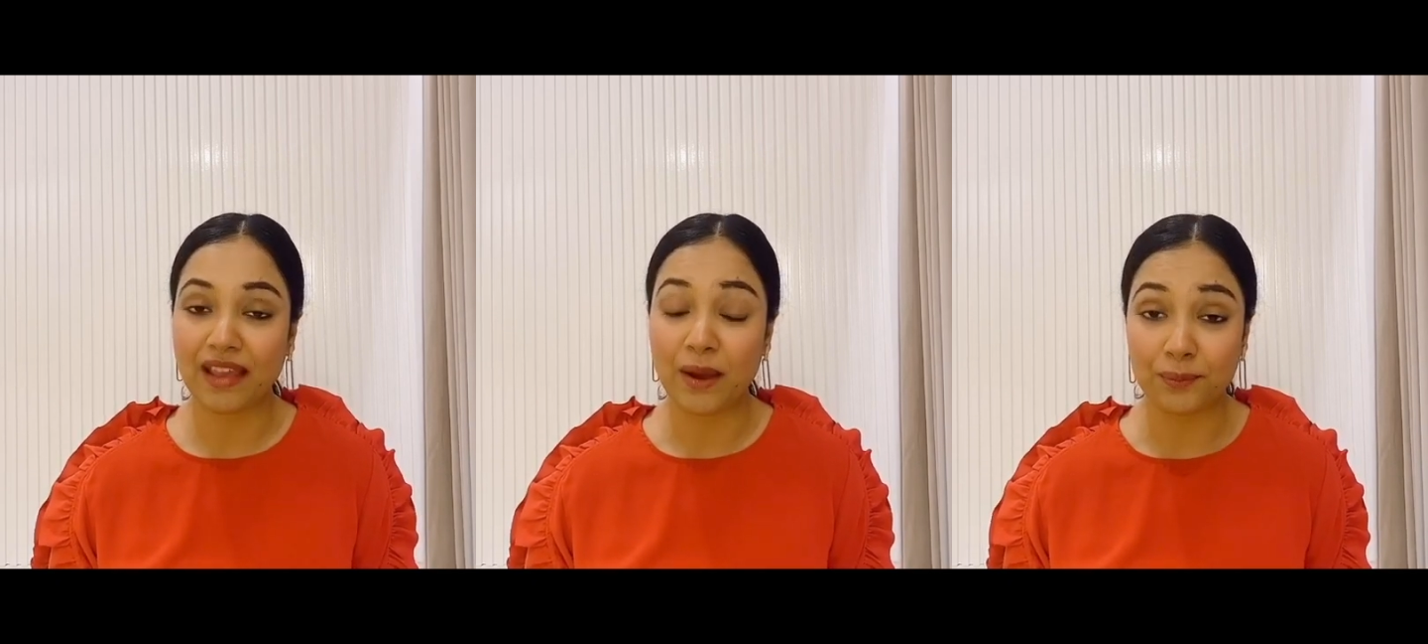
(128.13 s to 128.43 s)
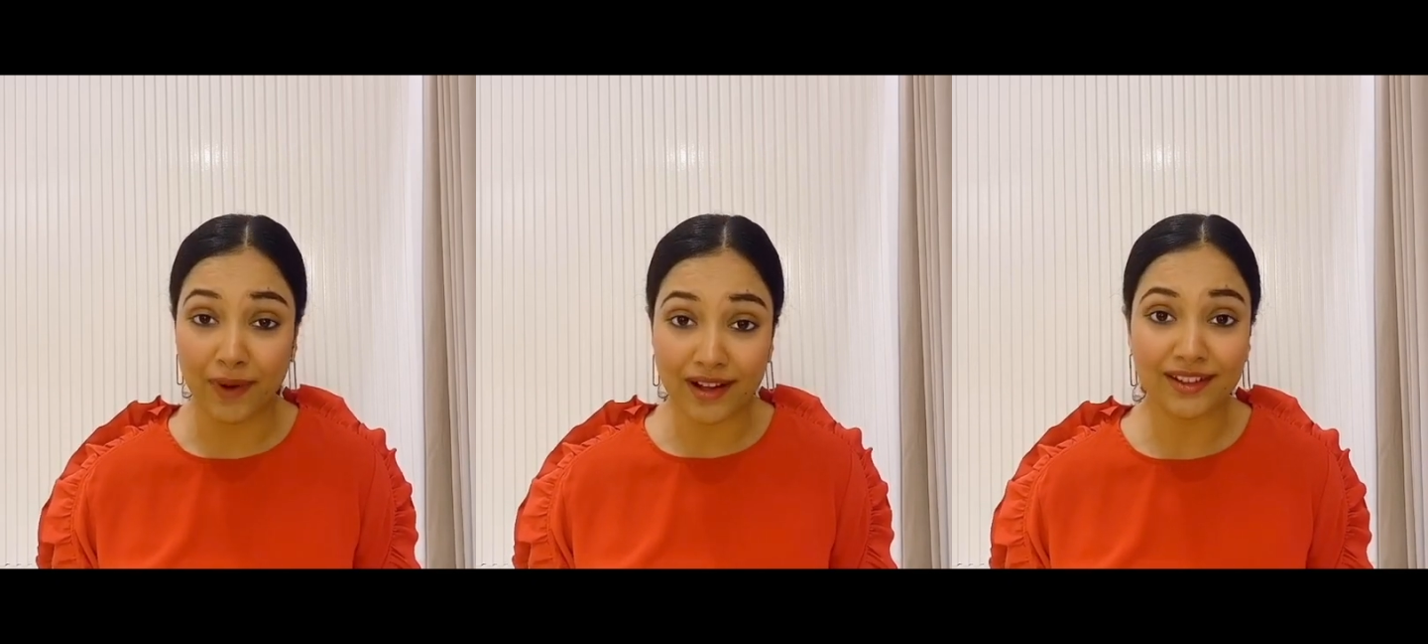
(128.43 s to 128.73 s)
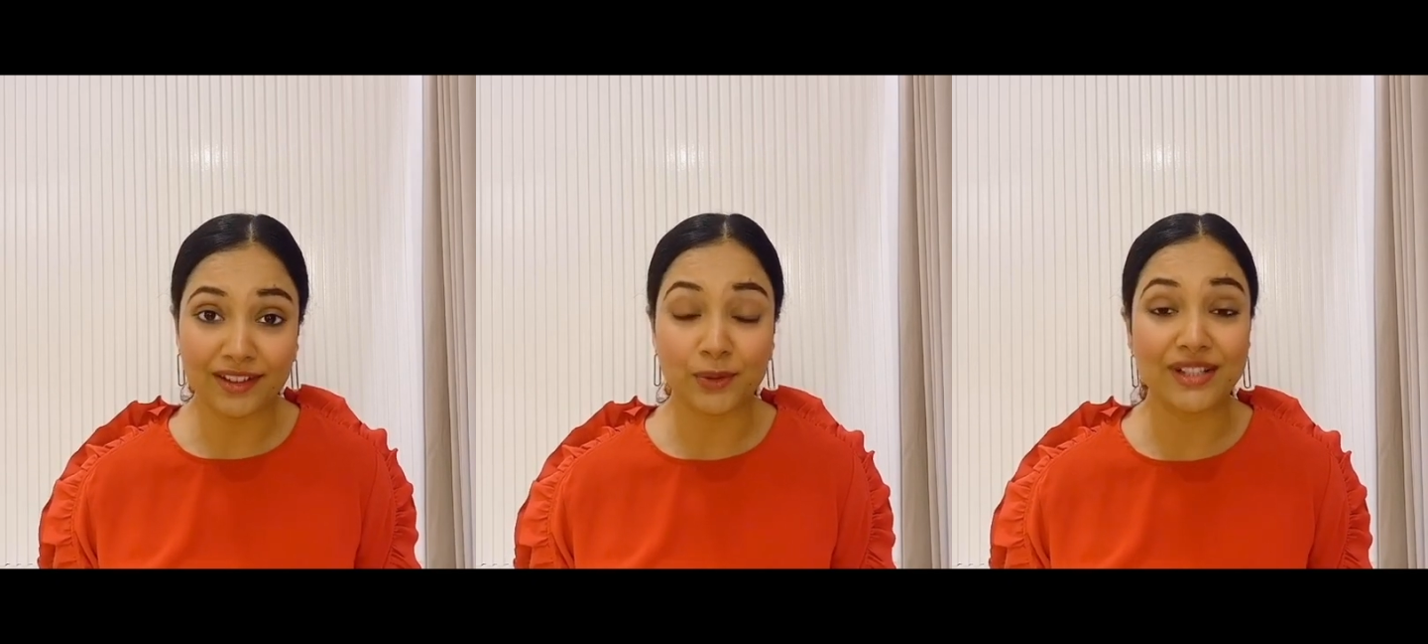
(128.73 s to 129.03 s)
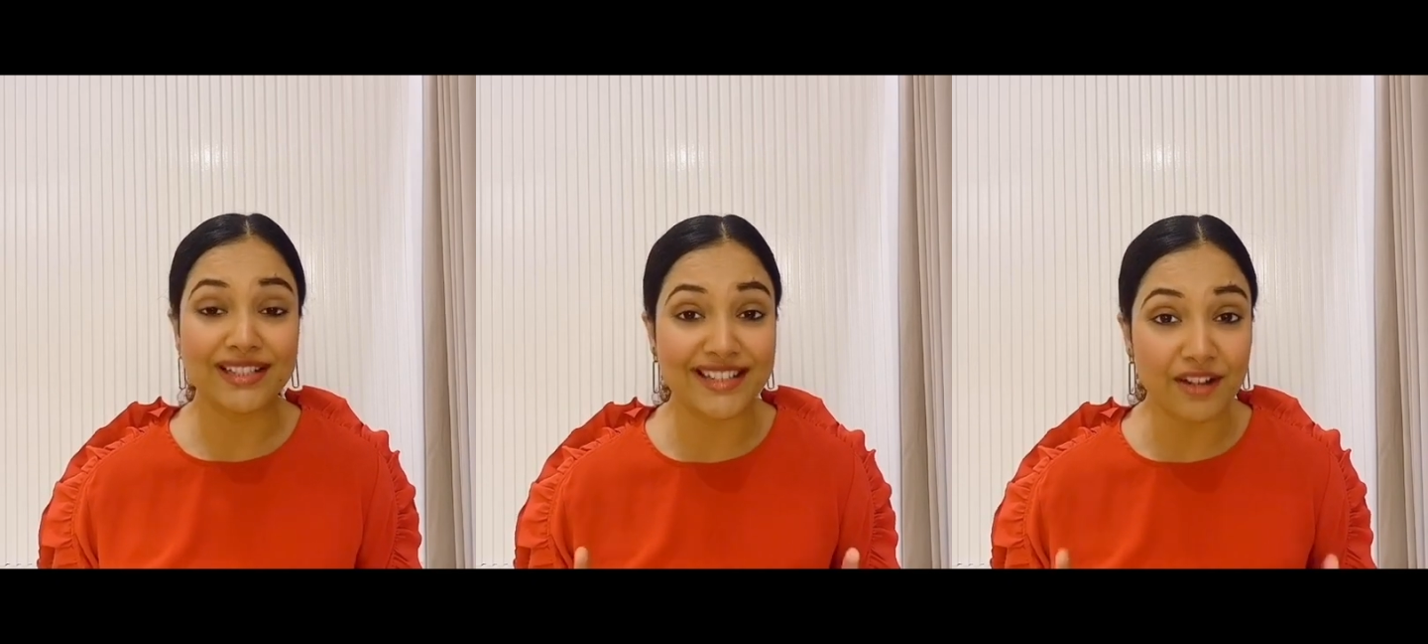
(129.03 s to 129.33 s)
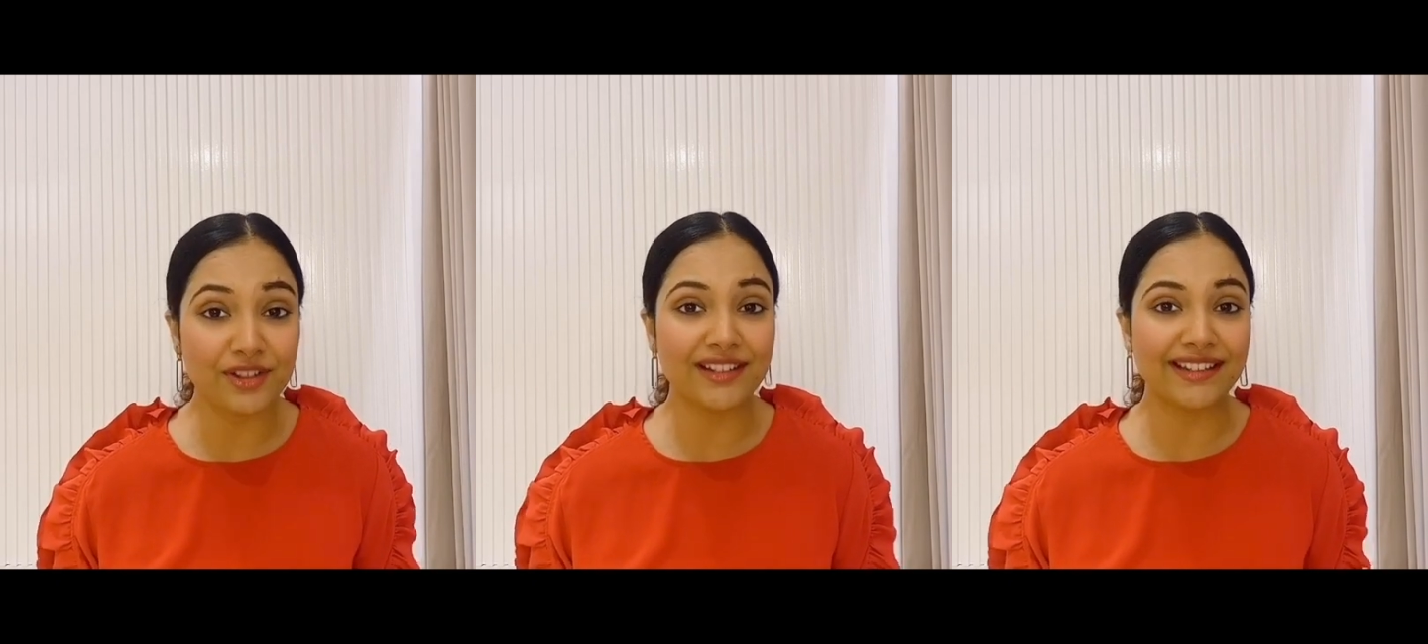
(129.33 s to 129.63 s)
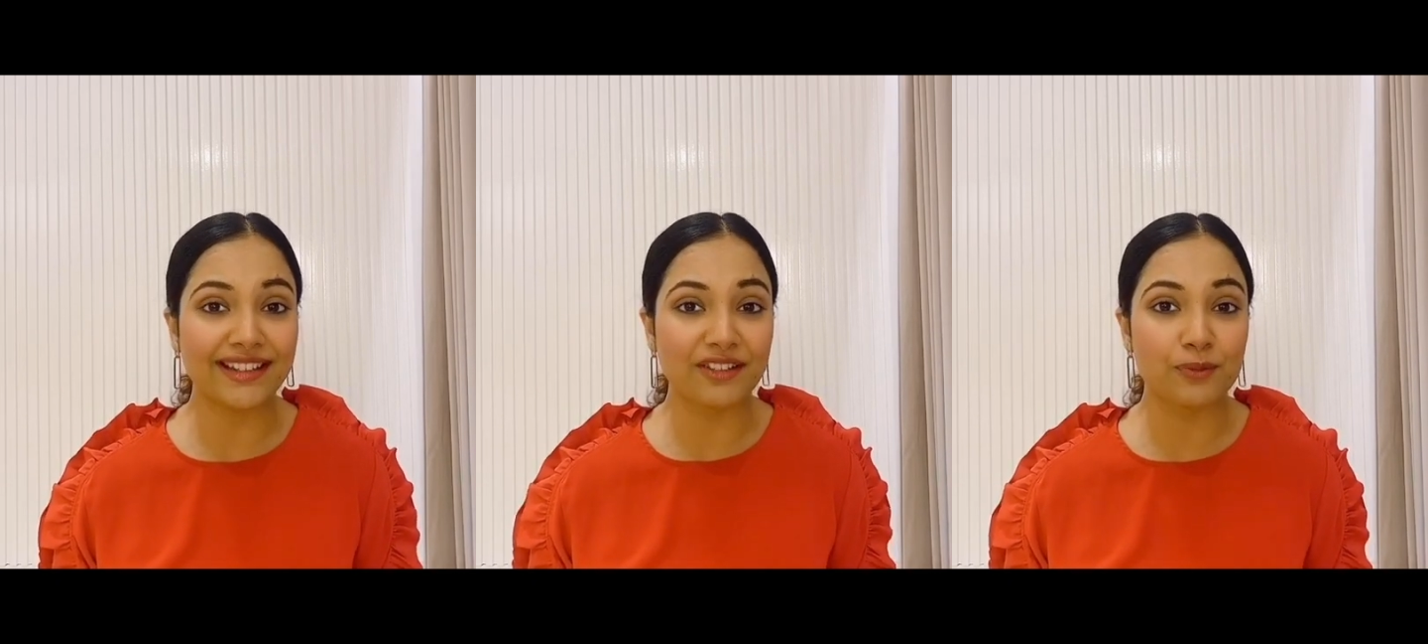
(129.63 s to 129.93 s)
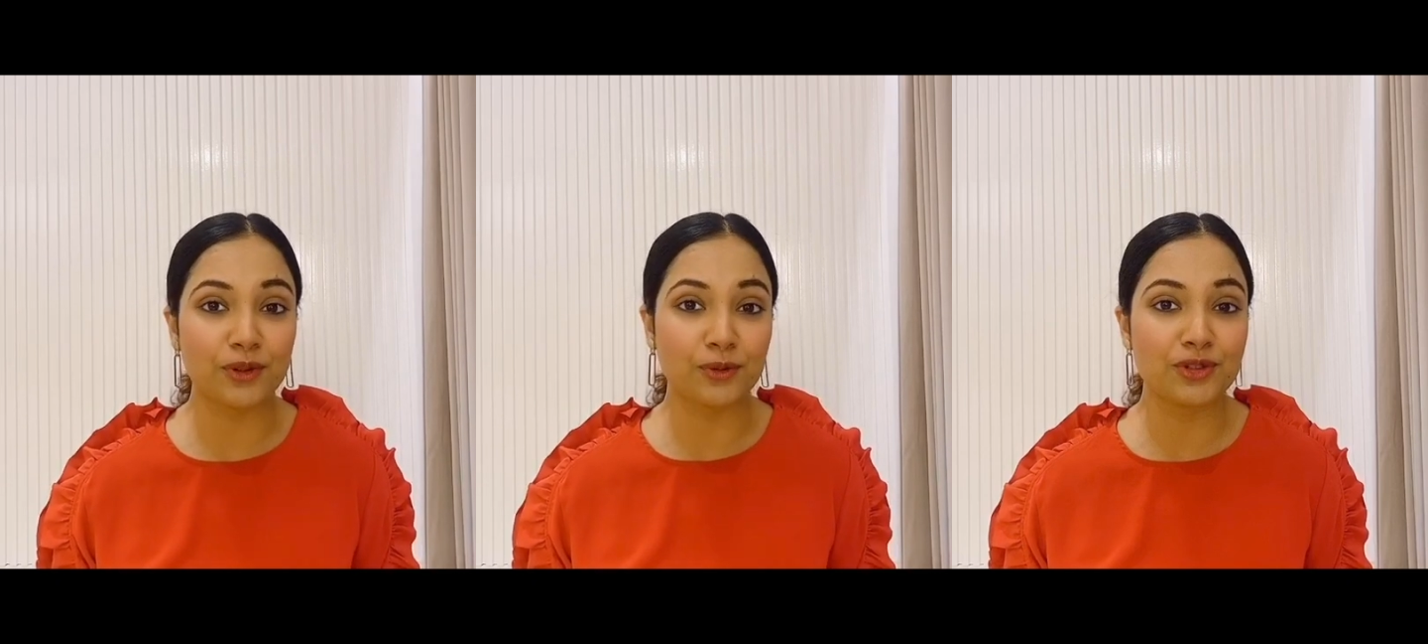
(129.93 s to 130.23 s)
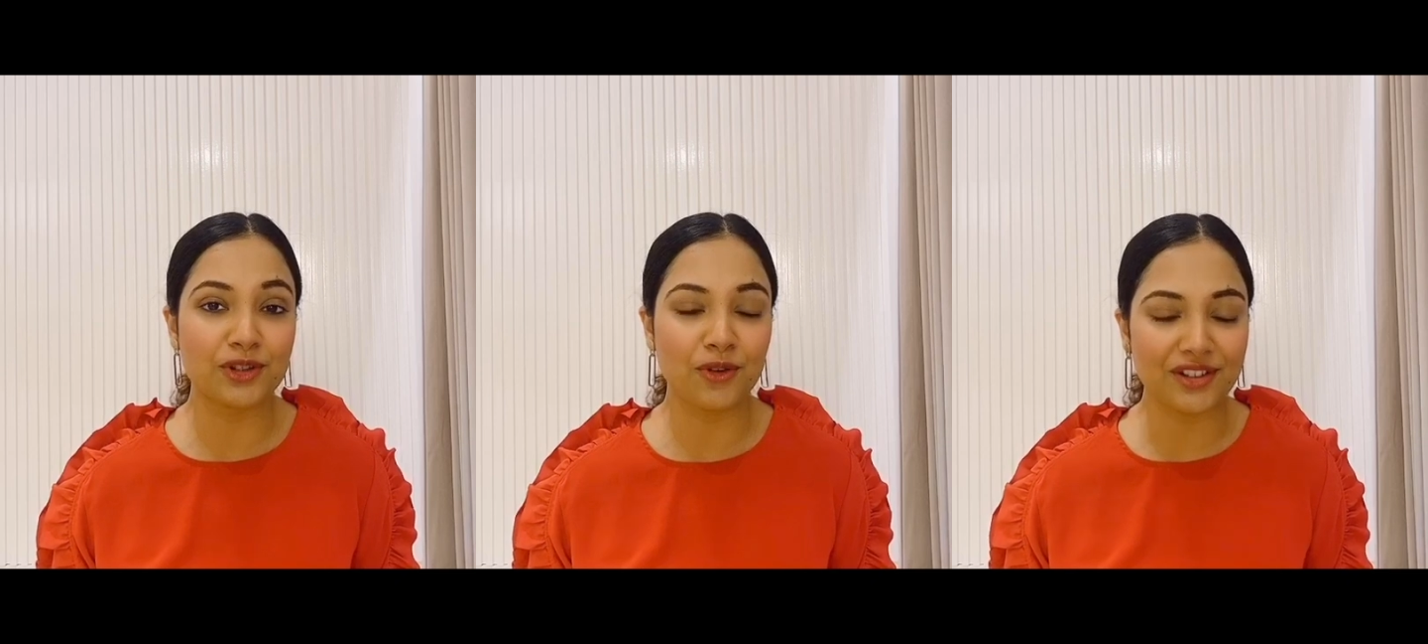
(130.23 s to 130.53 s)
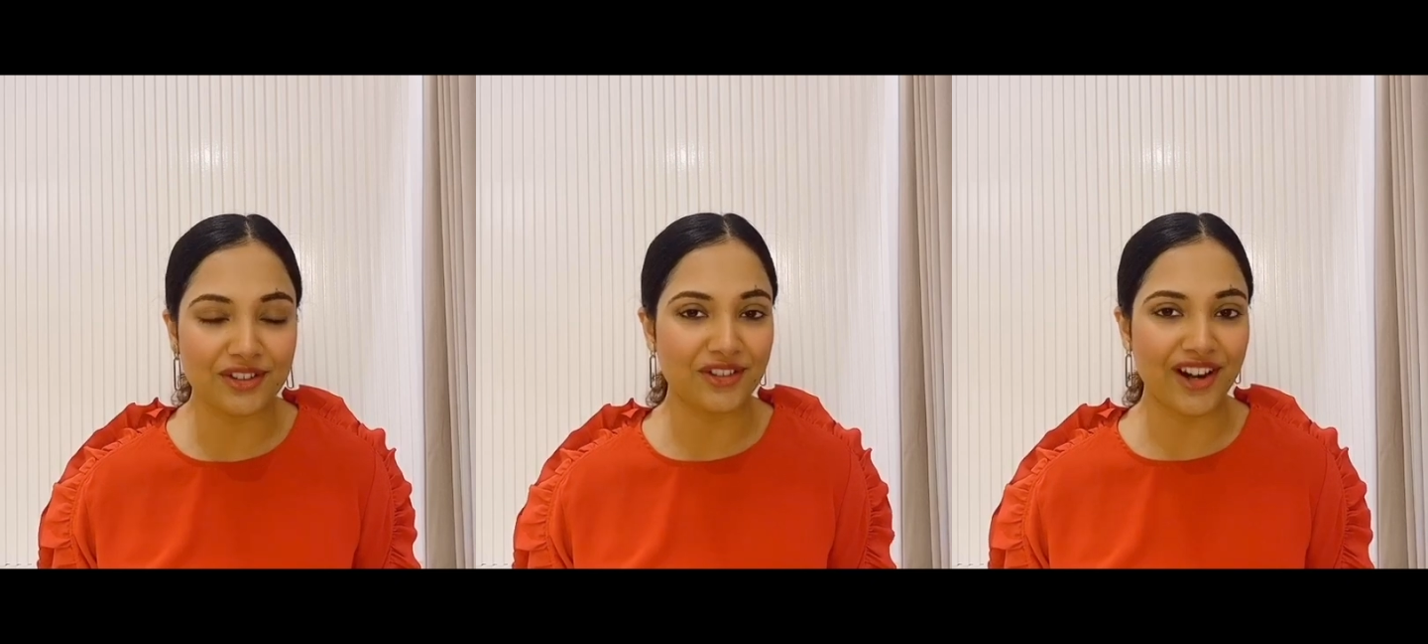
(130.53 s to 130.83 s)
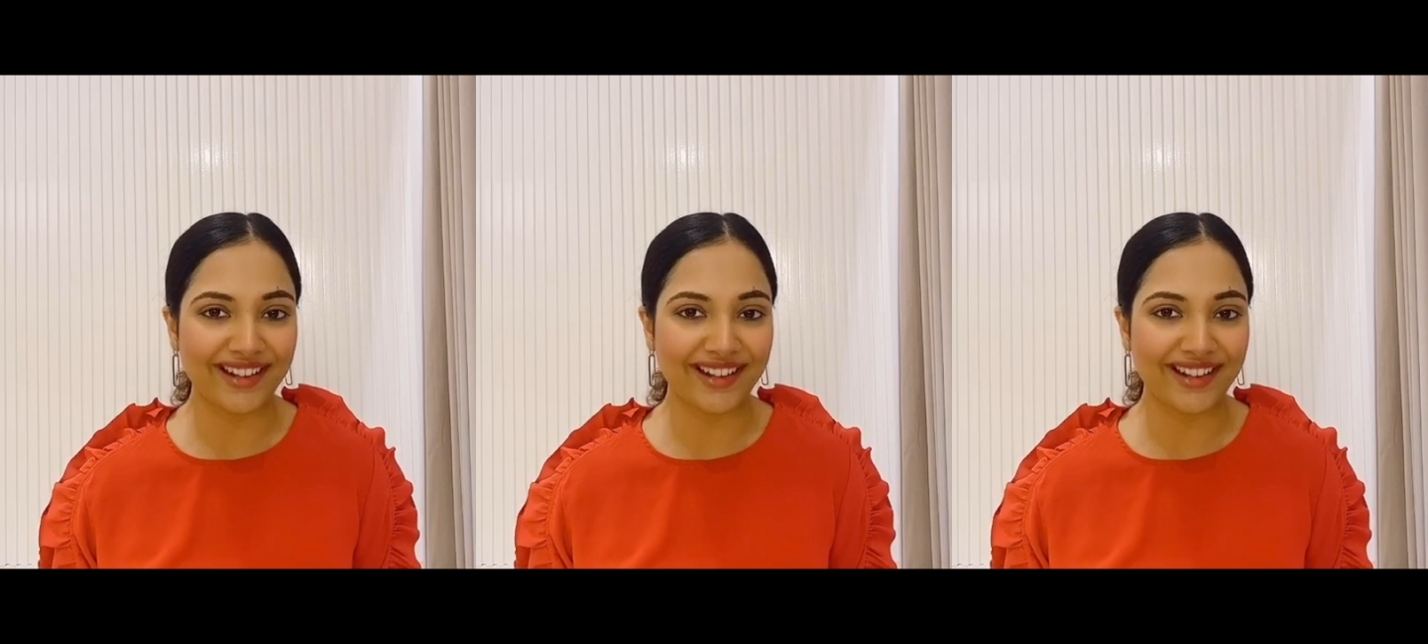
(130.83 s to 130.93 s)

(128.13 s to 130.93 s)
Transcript: But you can definitely give Bakuchiol a try.